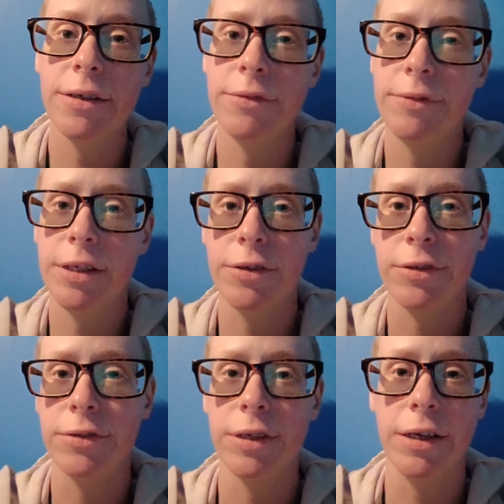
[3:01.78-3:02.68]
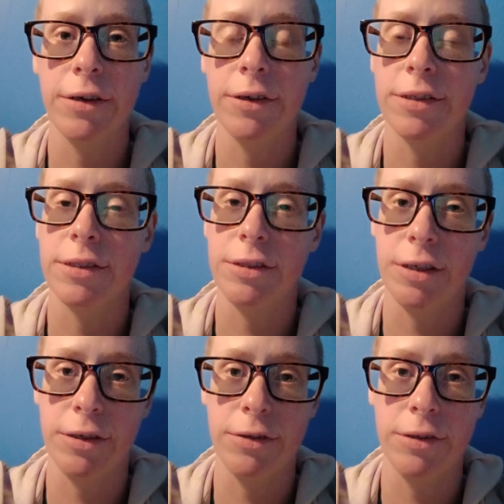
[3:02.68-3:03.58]
of dental care as a
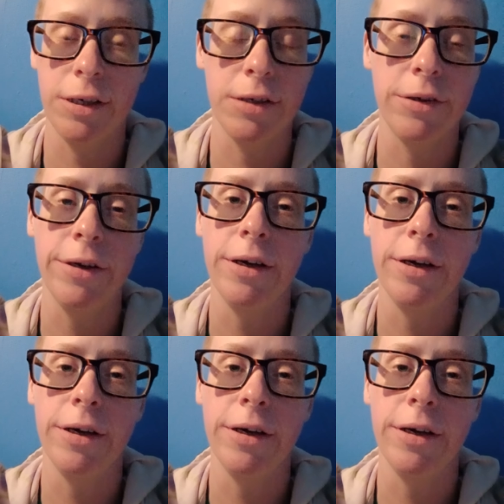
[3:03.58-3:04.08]
child, I